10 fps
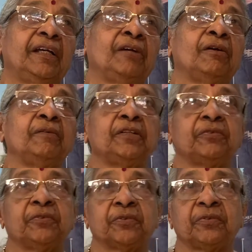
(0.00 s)
He always
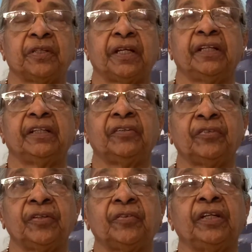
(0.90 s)
used to say, this
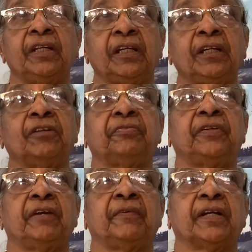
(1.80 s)
is the need of
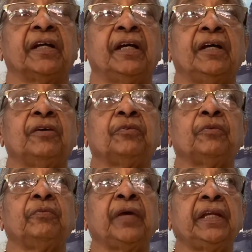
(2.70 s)
the hour.
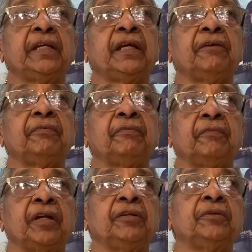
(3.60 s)
So when he
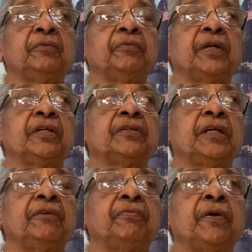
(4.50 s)
went to West,
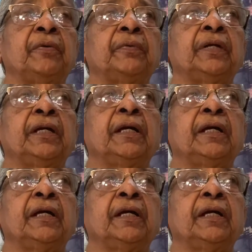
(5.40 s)
he found